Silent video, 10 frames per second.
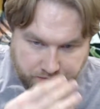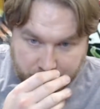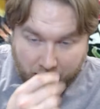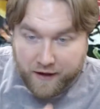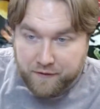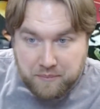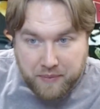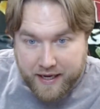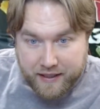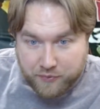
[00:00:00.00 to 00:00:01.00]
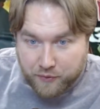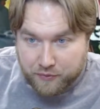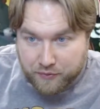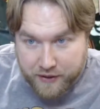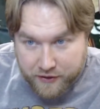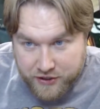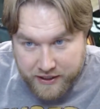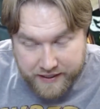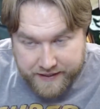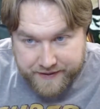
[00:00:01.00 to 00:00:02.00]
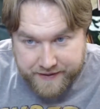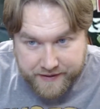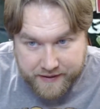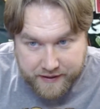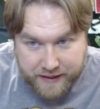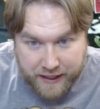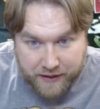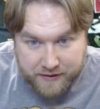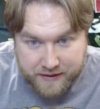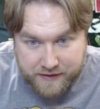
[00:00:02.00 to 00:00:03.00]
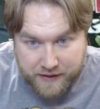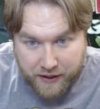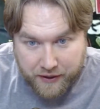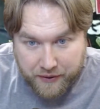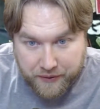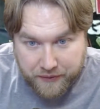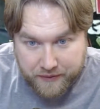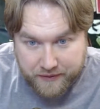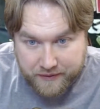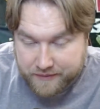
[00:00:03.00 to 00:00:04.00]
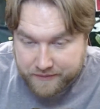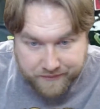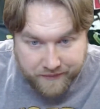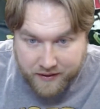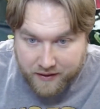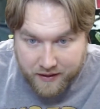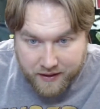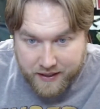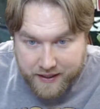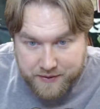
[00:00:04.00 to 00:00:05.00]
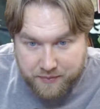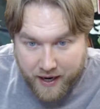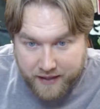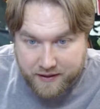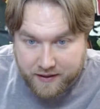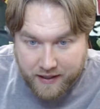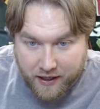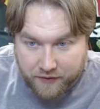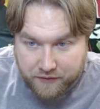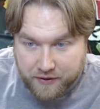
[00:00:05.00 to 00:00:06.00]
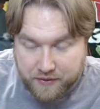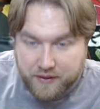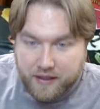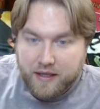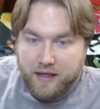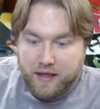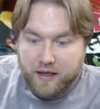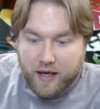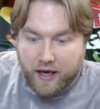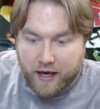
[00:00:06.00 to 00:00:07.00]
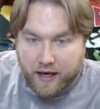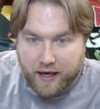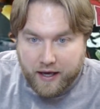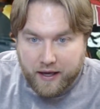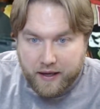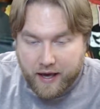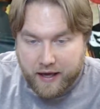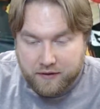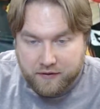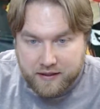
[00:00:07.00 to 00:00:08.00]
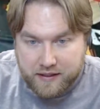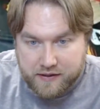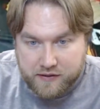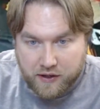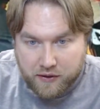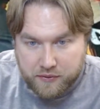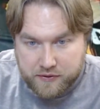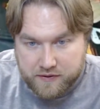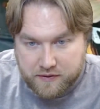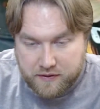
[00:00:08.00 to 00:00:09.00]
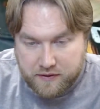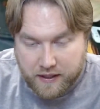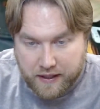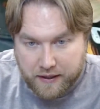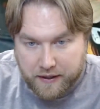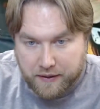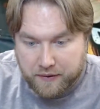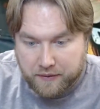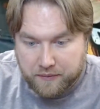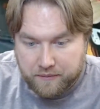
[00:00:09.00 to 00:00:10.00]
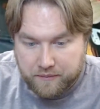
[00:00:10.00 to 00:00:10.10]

oven baked with real cheese, so it's practically health food. I live on the East Coast, and